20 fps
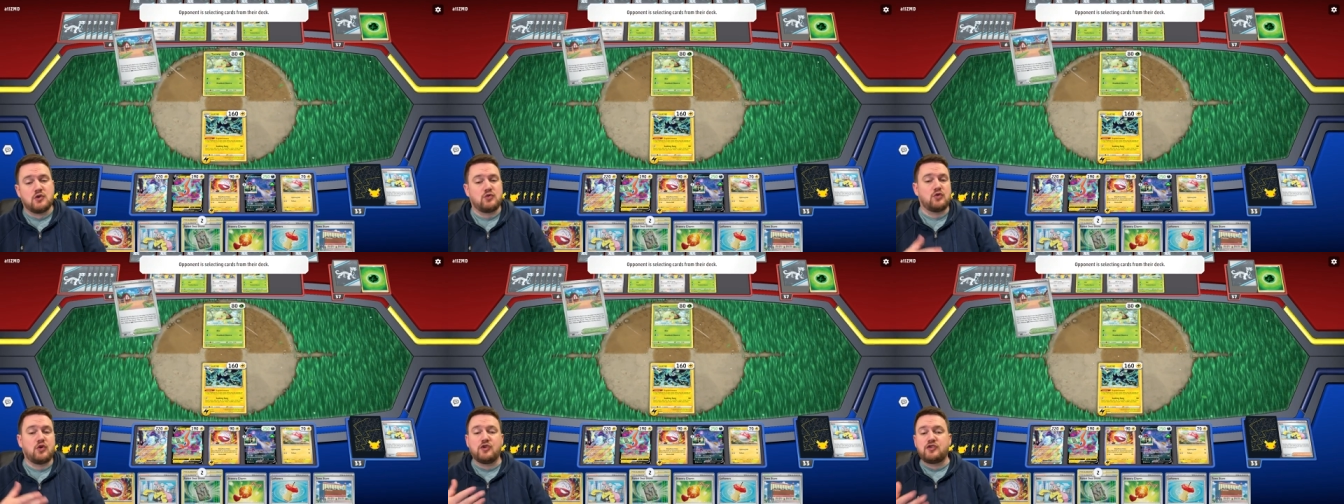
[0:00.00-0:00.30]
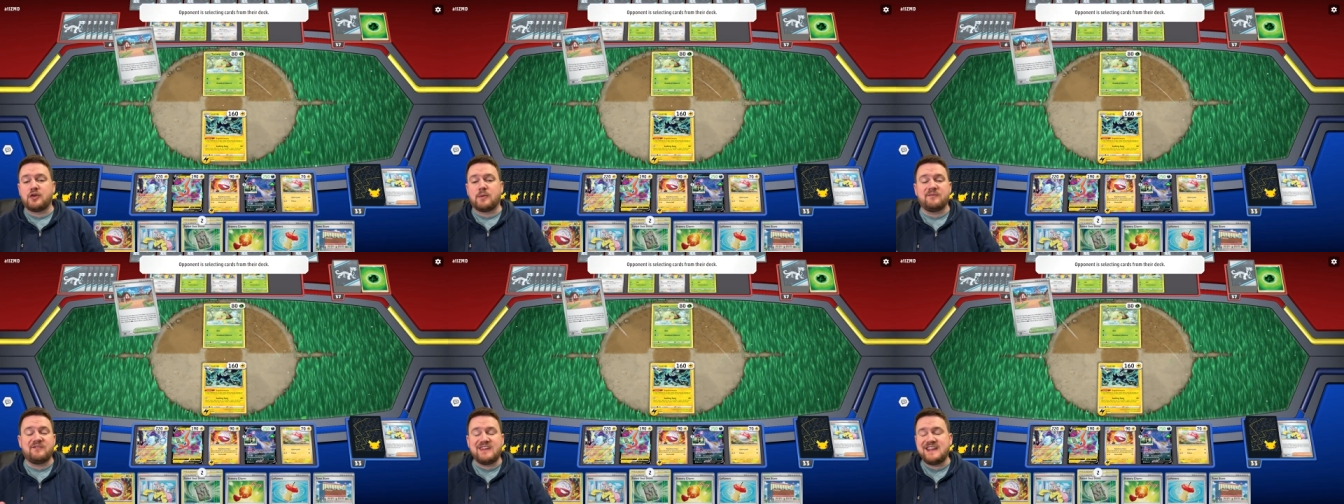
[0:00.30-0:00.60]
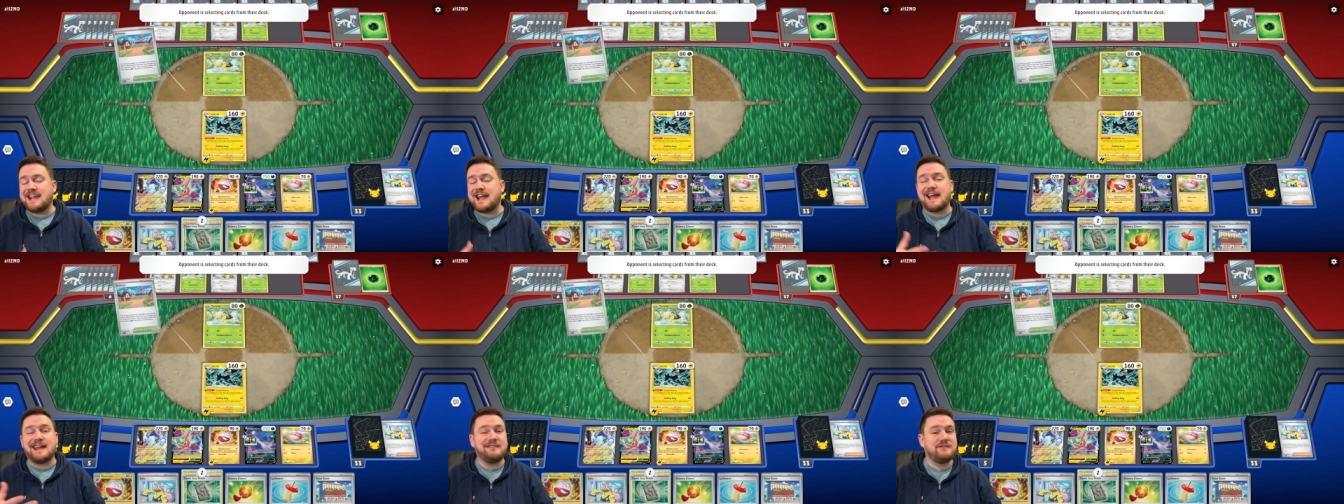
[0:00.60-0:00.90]
Rotom
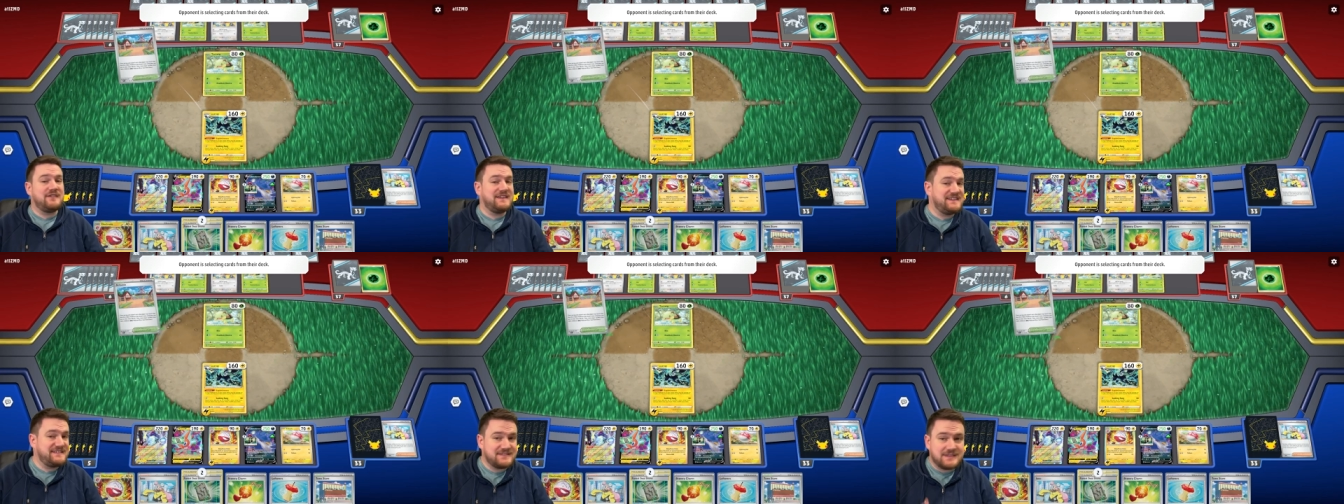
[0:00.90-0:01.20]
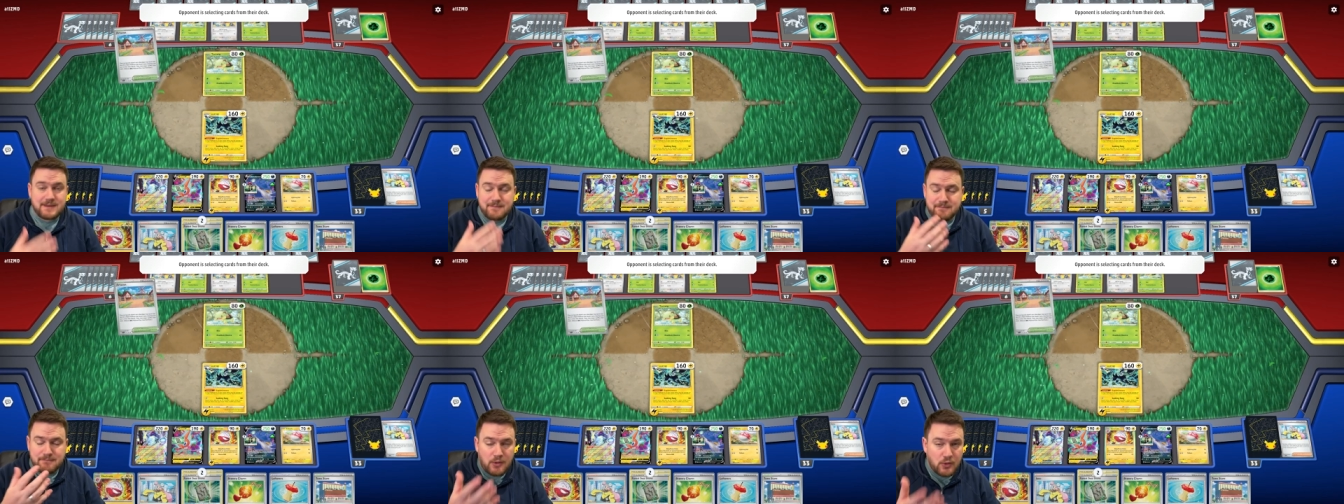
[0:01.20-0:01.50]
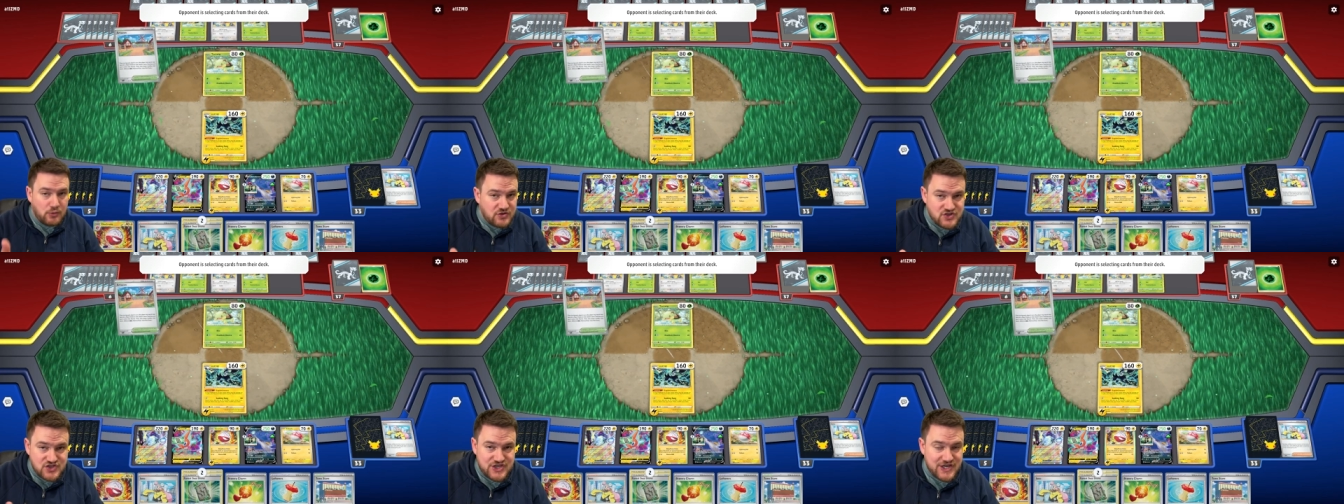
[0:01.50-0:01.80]
V and V-Star
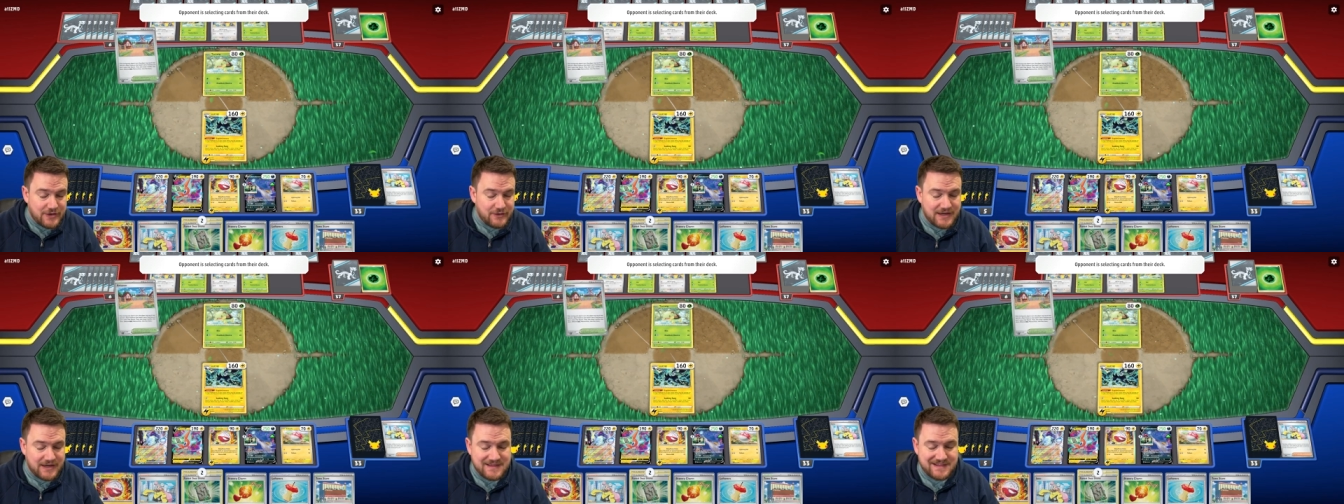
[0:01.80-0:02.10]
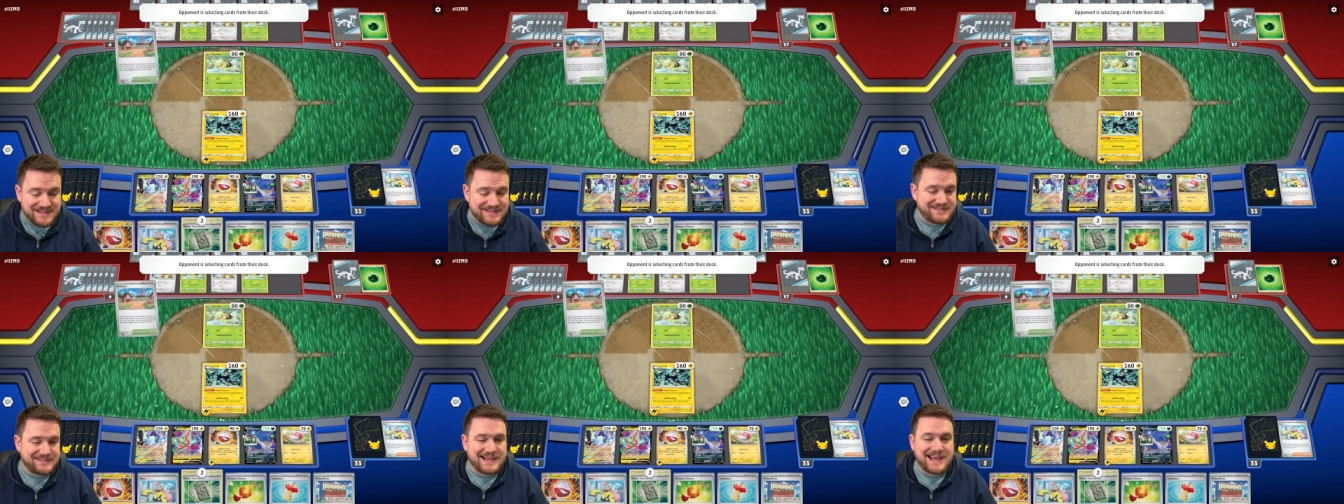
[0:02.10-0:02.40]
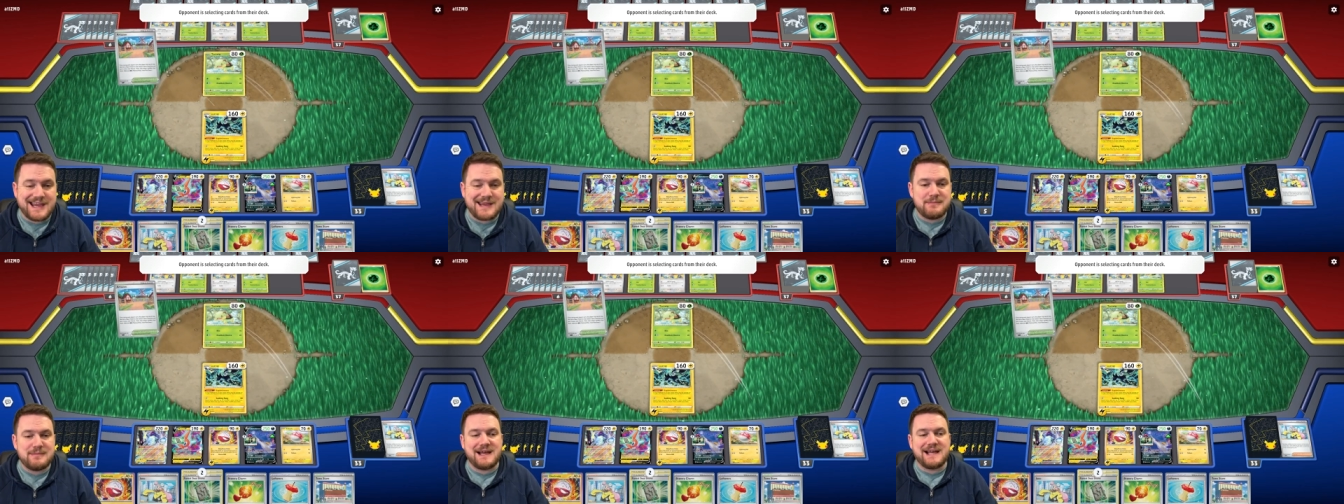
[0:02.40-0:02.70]
both sharing the
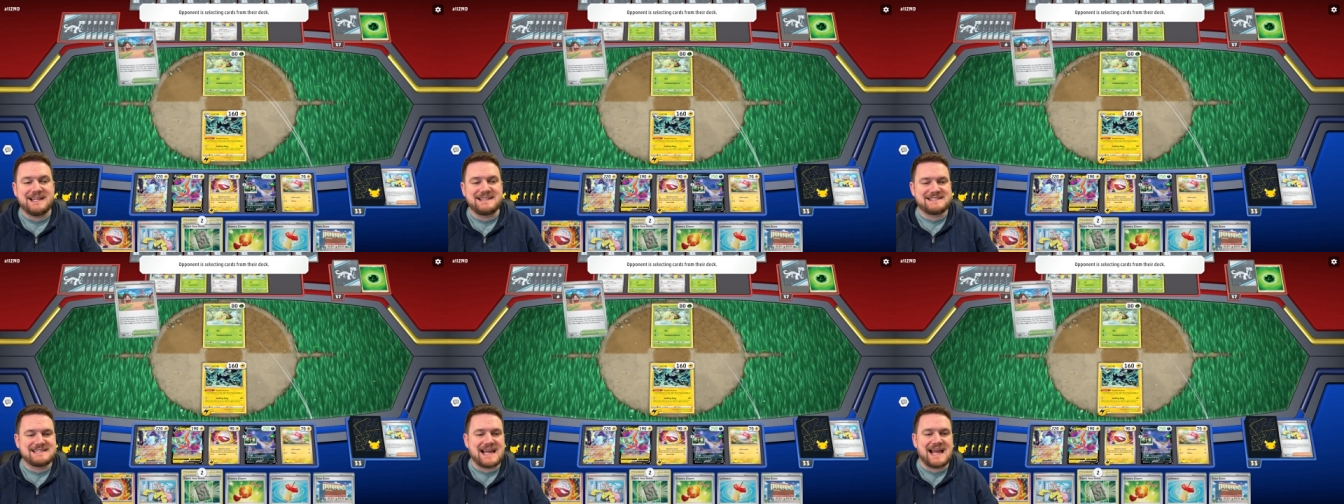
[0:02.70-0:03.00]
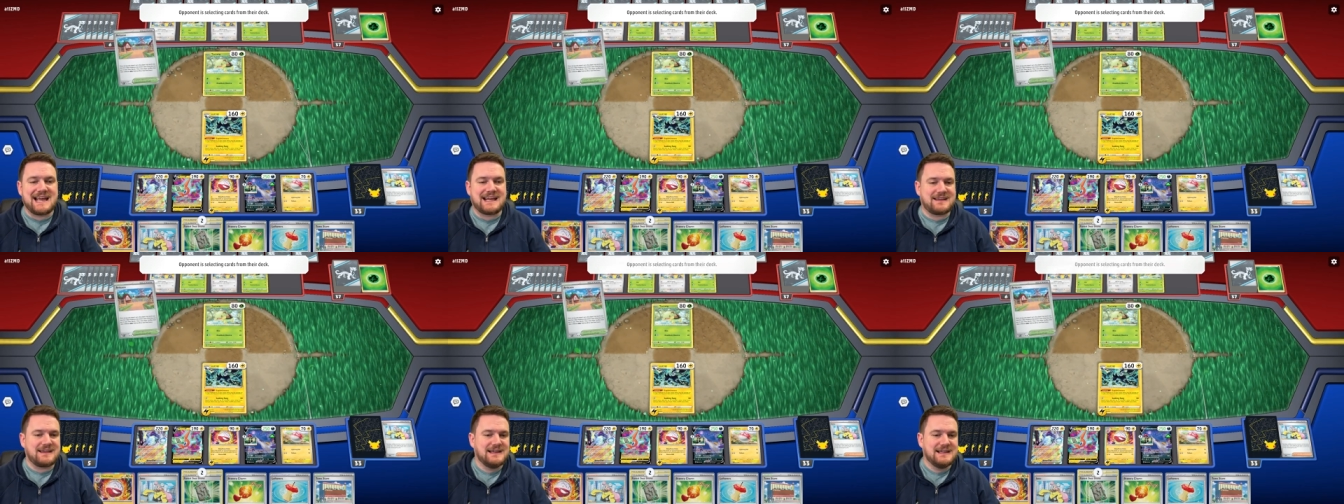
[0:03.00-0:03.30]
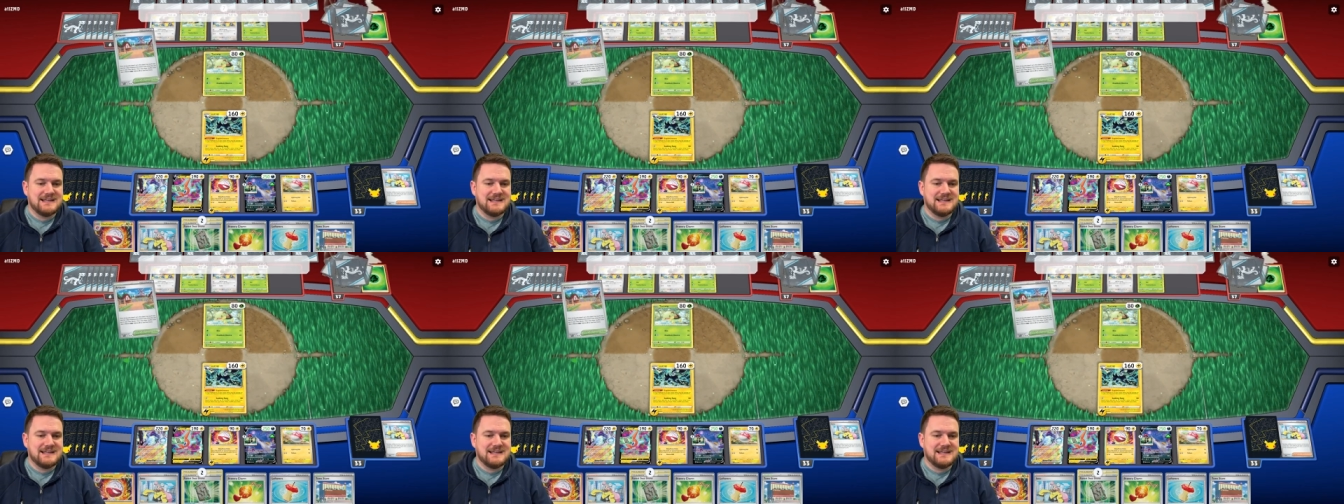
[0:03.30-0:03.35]
same attack.